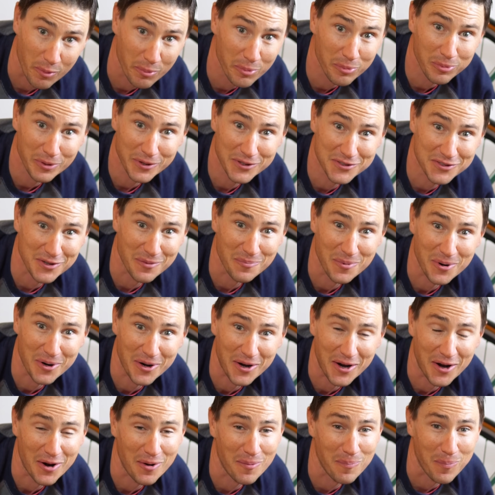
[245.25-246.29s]
probably someone
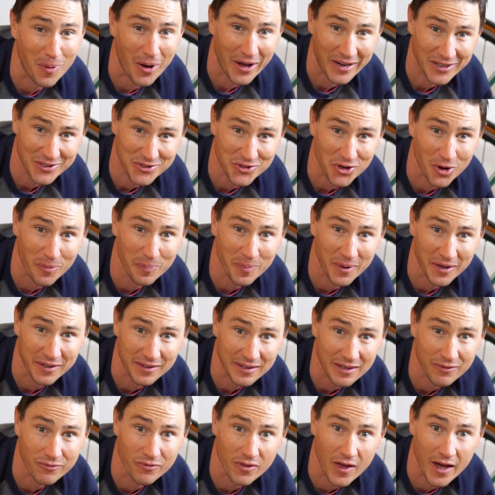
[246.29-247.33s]
at a bike shop,
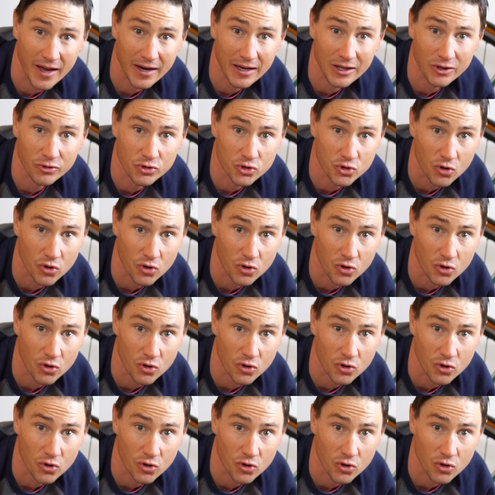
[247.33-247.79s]
and give that a